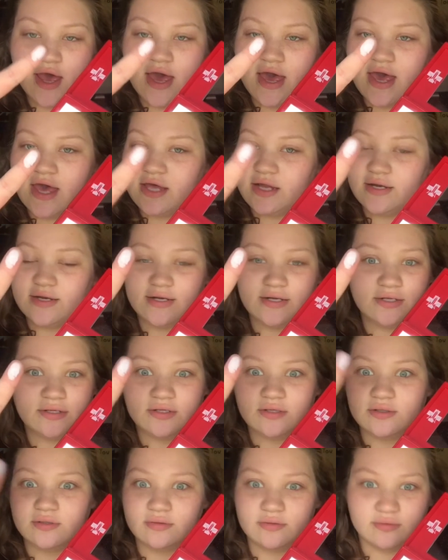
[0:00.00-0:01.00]
and
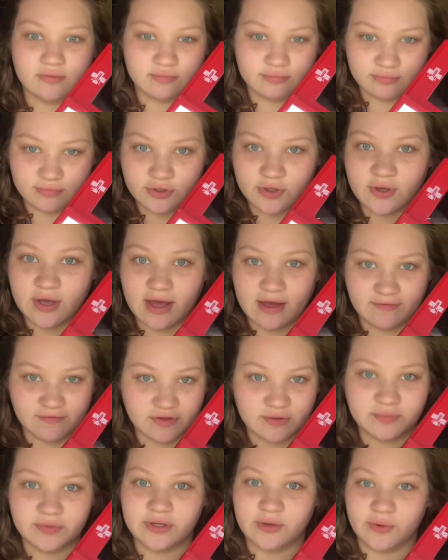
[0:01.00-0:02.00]
you have
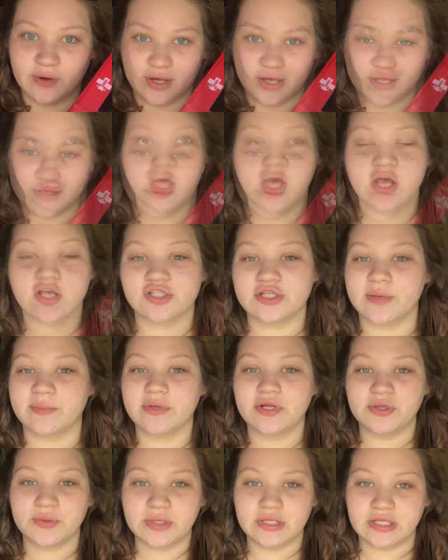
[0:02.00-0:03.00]
complete white. So I'm
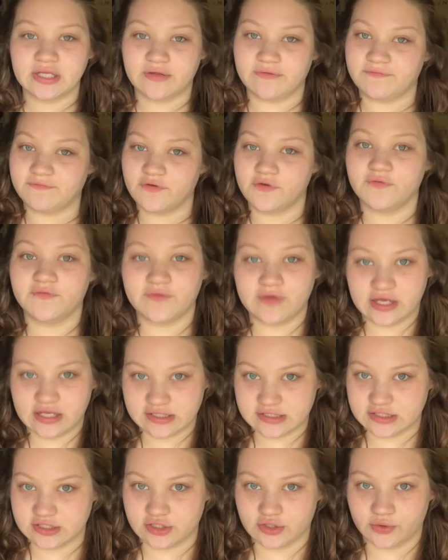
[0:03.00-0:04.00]
going to be doing the full
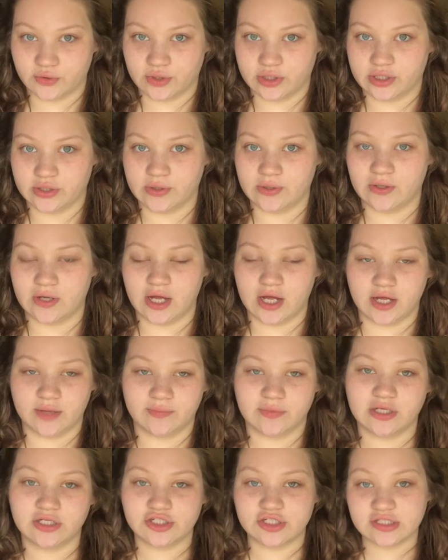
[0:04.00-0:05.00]
face tutorial,
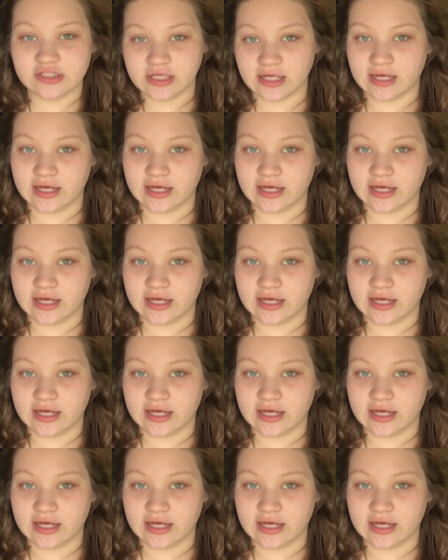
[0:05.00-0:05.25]
not just the